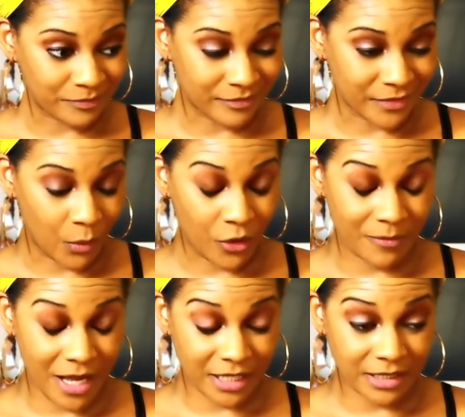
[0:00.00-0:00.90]
with
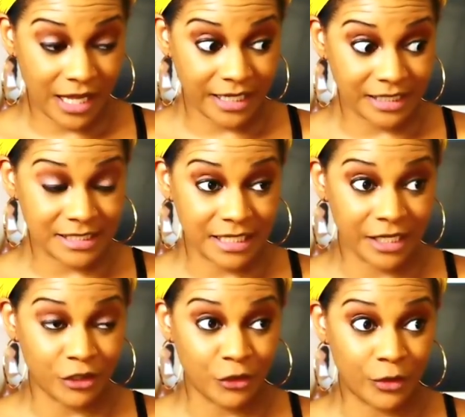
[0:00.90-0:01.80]
my clients,
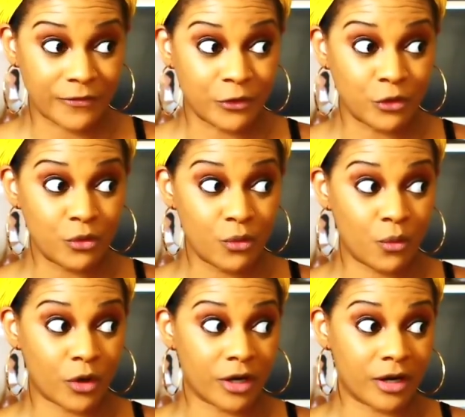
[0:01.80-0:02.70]
like, you know, if you
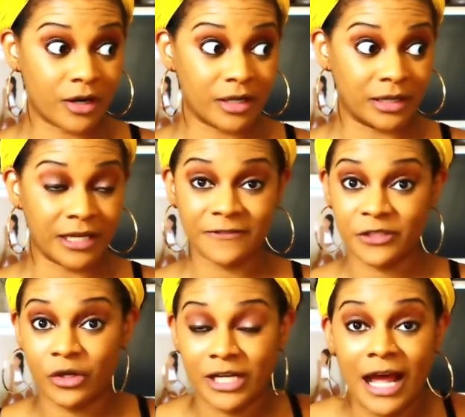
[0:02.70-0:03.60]
were
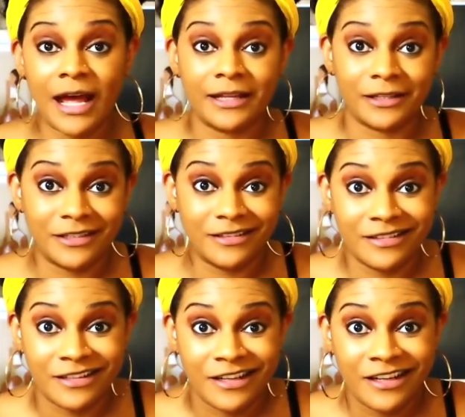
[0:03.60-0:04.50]
left on an island,
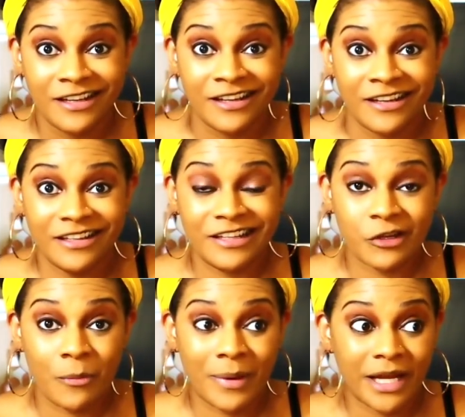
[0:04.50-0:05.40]
you
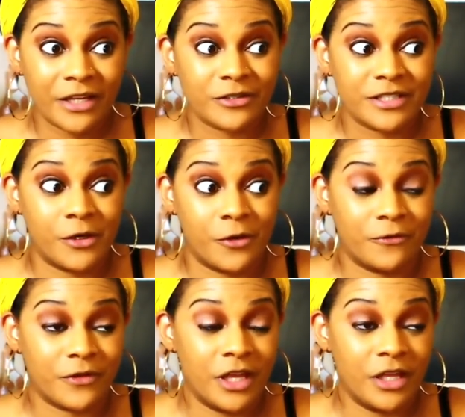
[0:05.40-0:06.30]
know, by
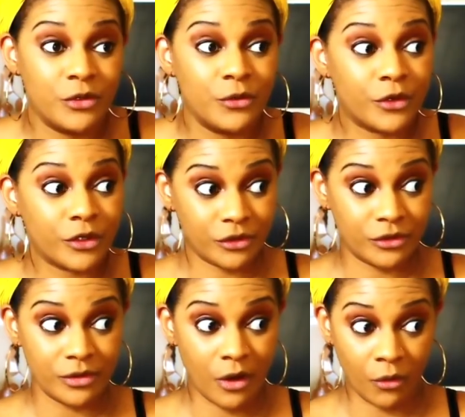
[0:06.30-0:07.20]
yourself and you could
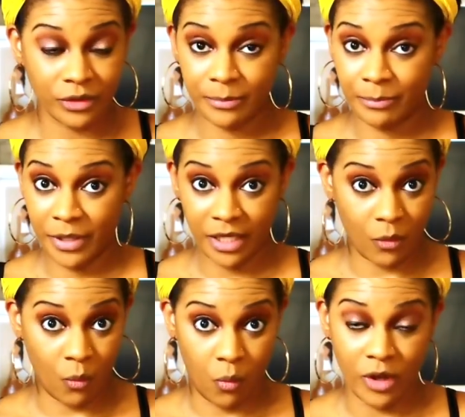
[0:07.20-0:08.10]
only pick
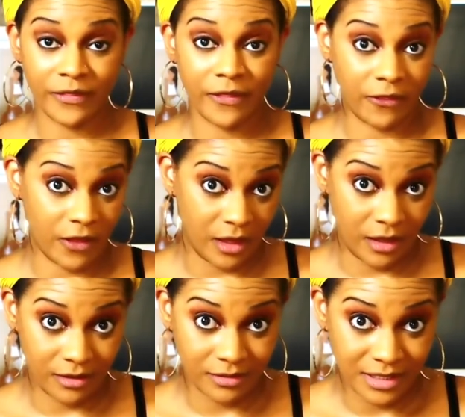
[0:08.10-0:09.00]
one
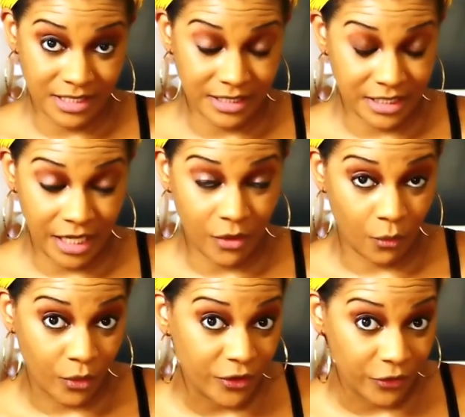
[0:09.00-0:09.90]
thing to take
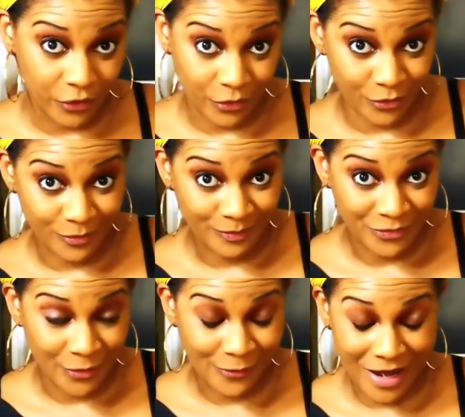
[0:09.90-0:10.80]
with you,
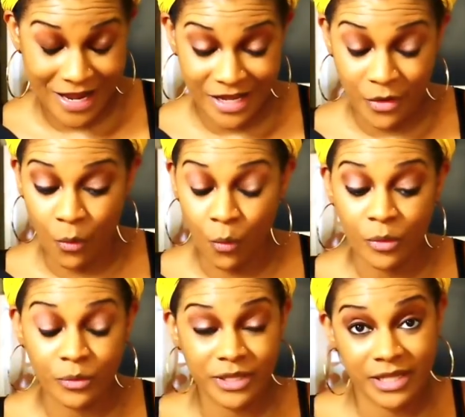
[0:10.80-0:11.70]
right?
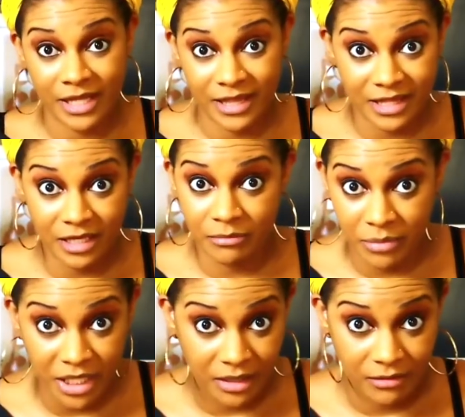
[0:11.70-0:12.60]
What would that thing
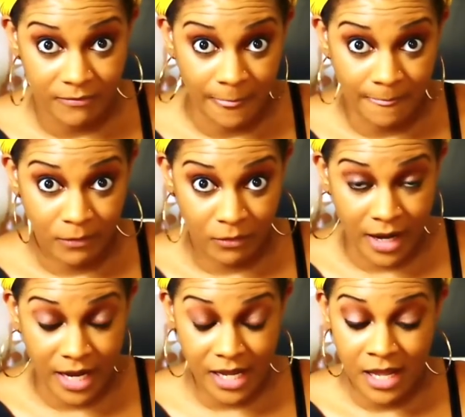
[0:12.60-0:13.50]
be?
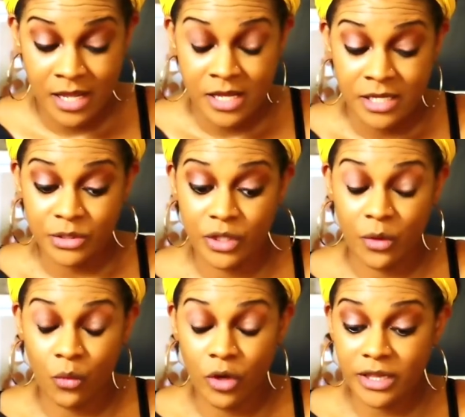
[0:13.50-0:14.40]
Right? So
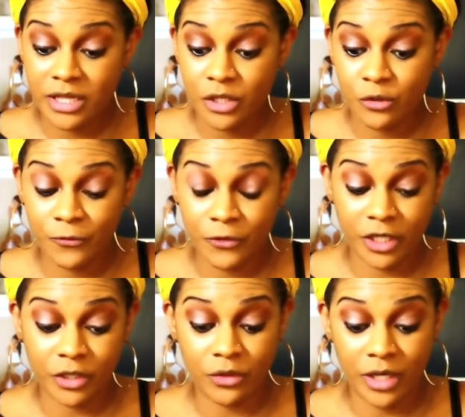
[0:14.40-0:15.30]
that one thing you feel
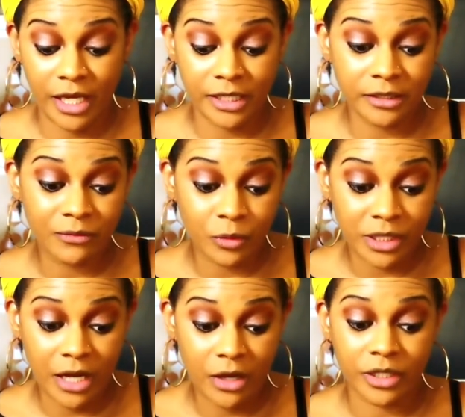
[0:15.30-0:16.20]
like you can't live
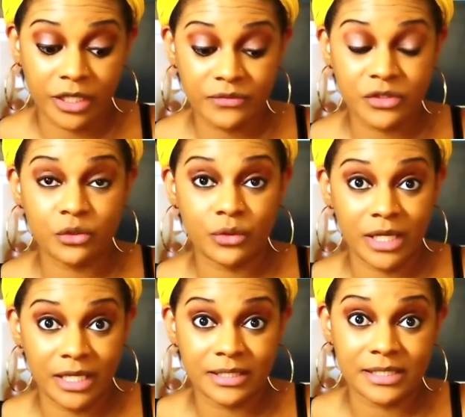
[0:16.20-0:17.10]
without gives you
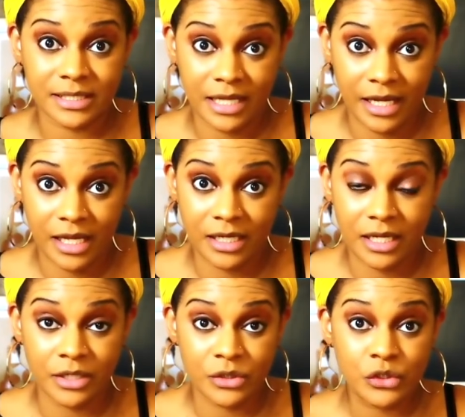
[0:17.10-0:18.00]
insight
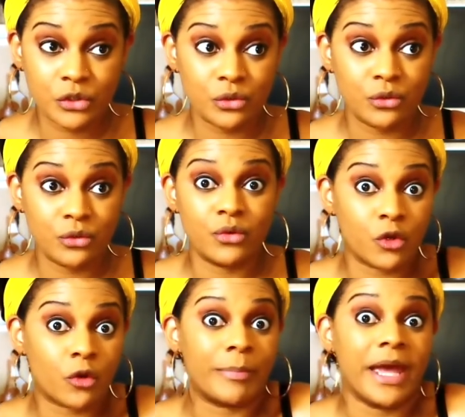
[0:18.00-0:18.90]
into
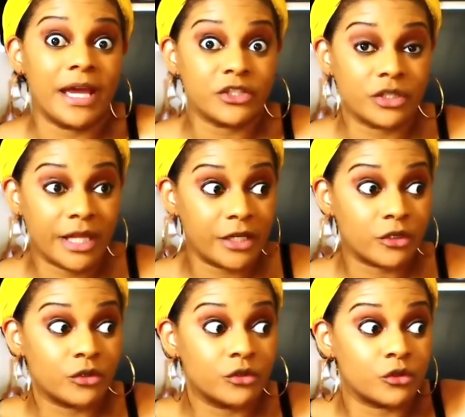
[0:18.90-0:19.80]
your passion, like
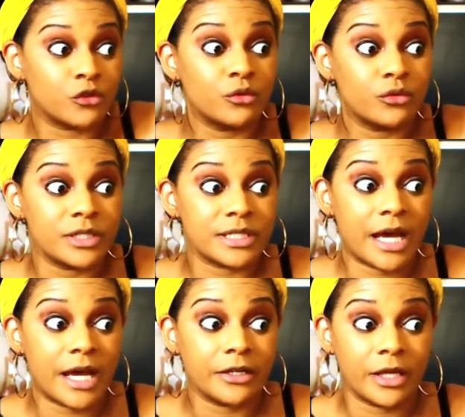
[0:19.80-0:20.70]
your true
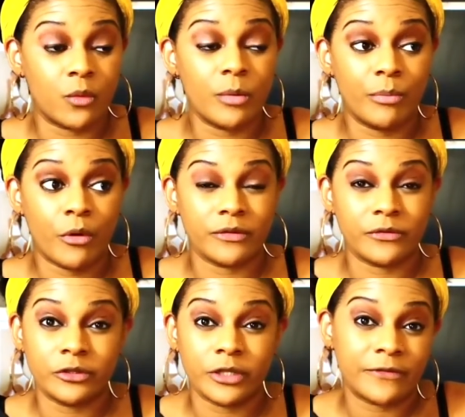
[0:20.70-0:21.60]
desire, like what part of
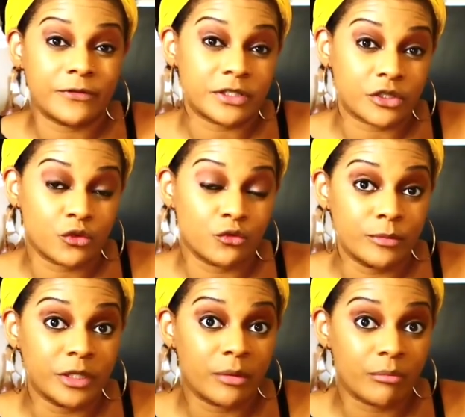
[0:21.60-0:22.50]
your life is
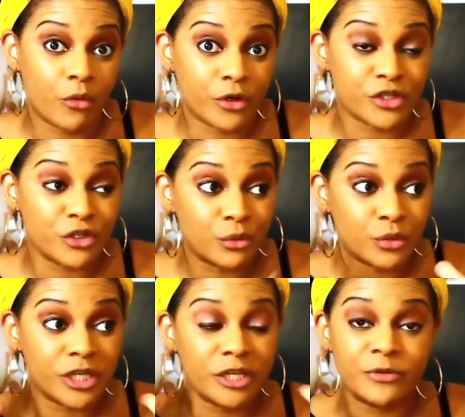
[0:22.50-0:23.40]
extremely important to you,
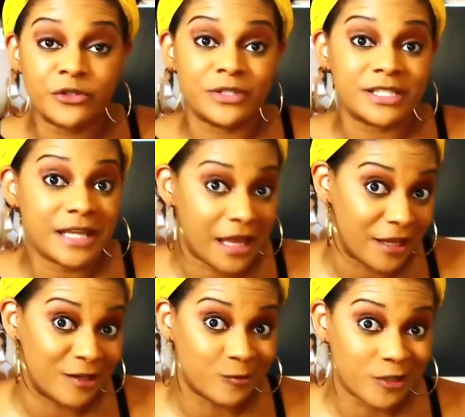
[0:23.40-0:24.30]
what keeps you
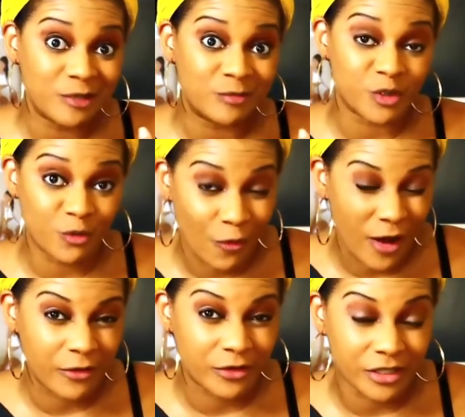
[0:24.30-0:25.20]
sane, what keeps you
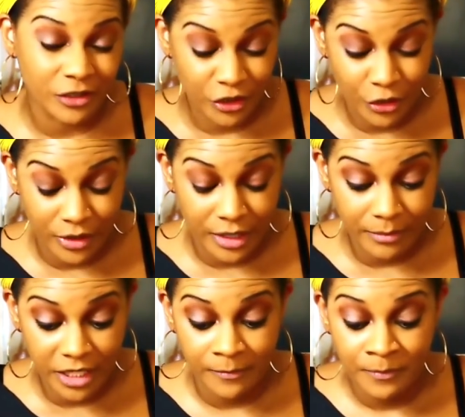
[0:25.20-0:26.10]
grounded. You know what I
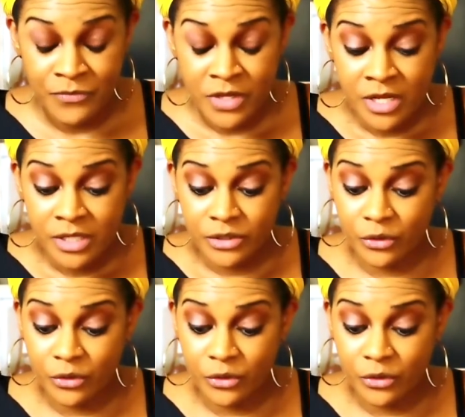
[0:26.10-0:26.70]
mean? So